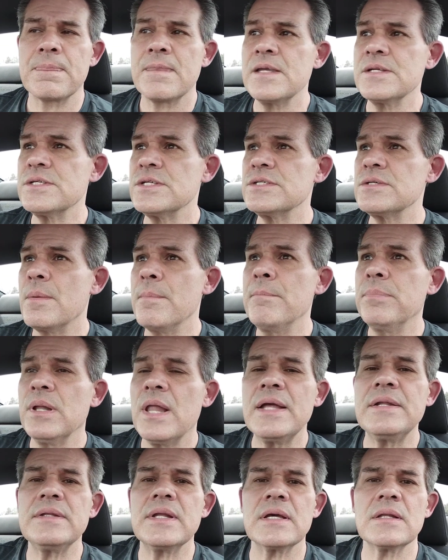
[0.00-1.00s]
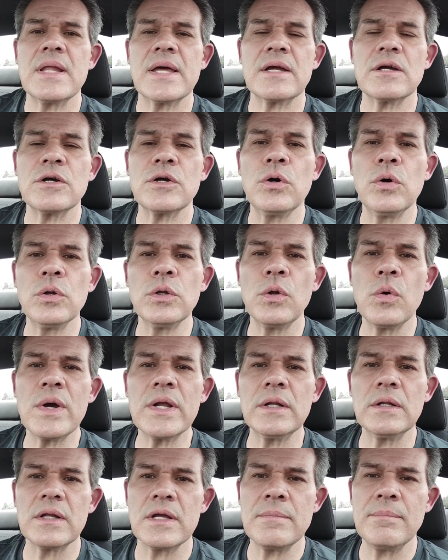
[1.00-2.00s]
This is a blending, like a
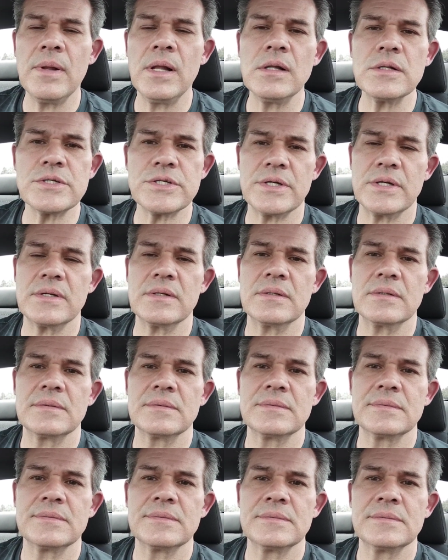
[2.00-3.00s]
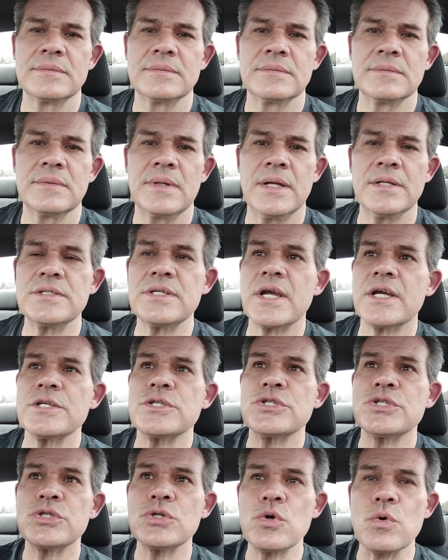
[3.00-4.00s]
colloidal emulsion. It's like a
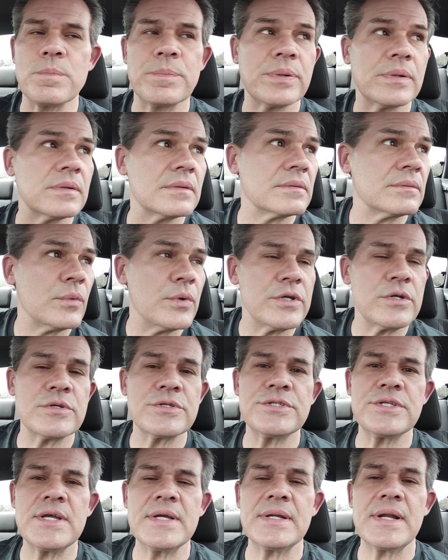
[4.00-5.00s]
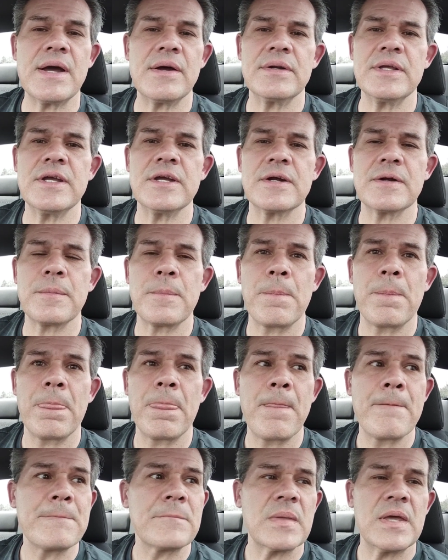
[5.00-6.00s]
soup, what you're seeing out here.
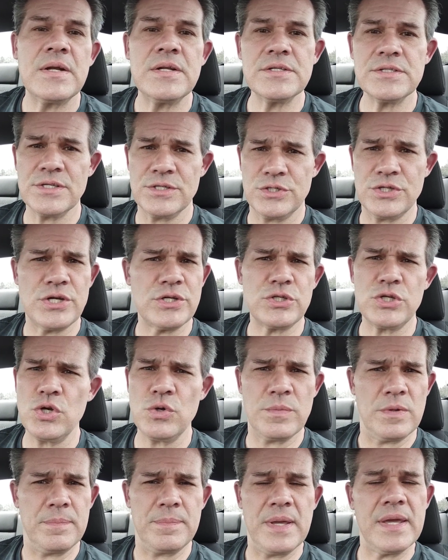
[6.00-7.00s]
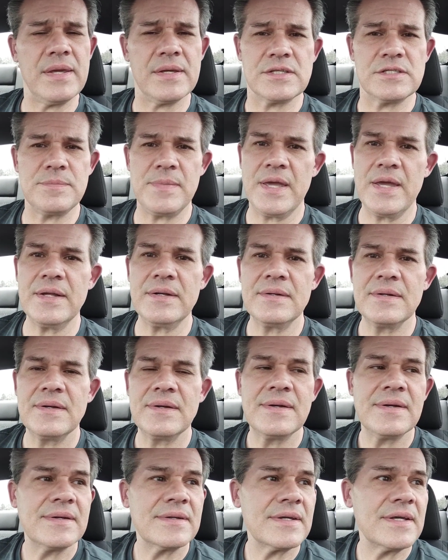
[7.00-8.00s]
It isn't just human beings, man.
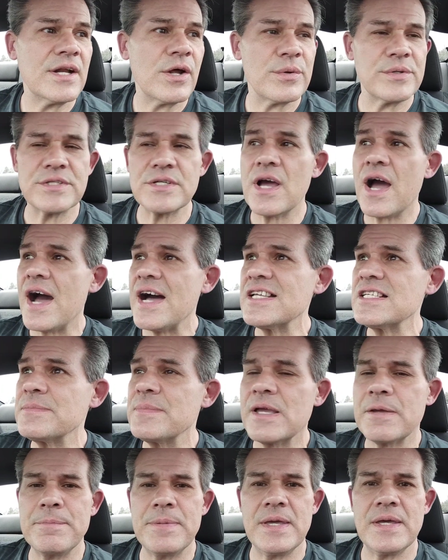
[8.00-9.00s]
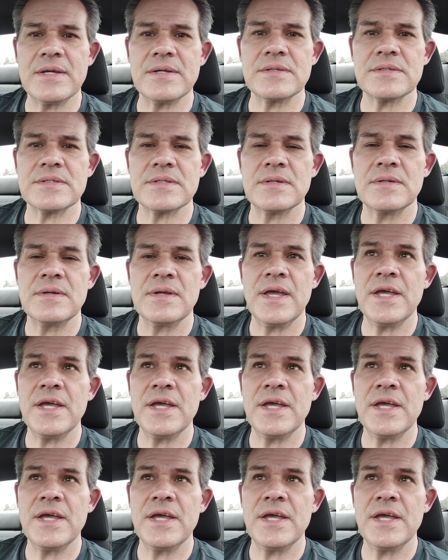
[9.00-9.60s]
It's cosmic beings.